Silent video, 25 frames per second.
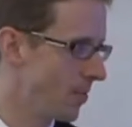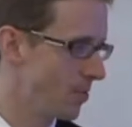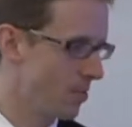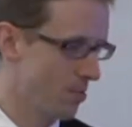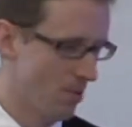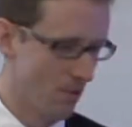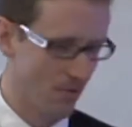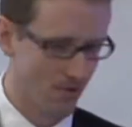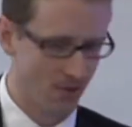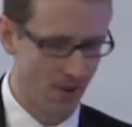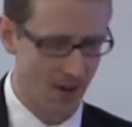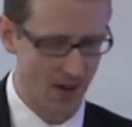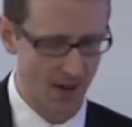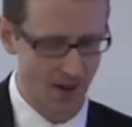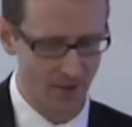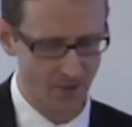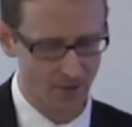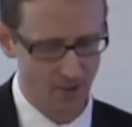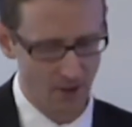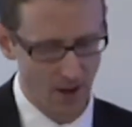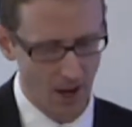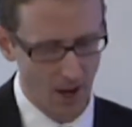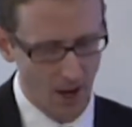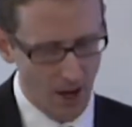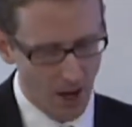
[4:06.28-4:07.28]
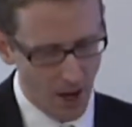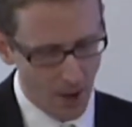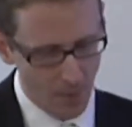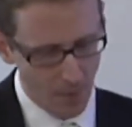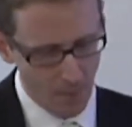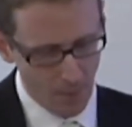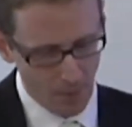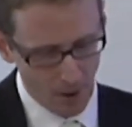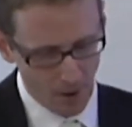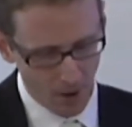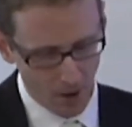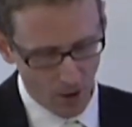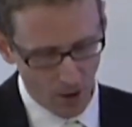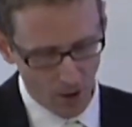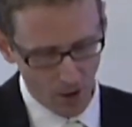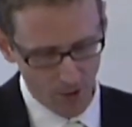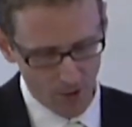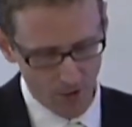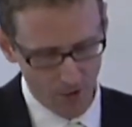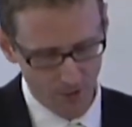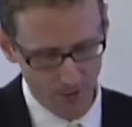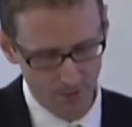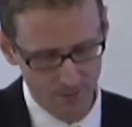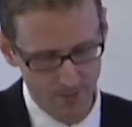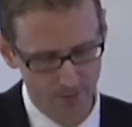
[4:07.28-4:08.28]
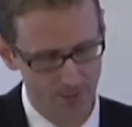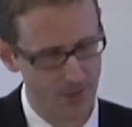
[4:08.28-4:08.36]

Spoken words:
provide for a number of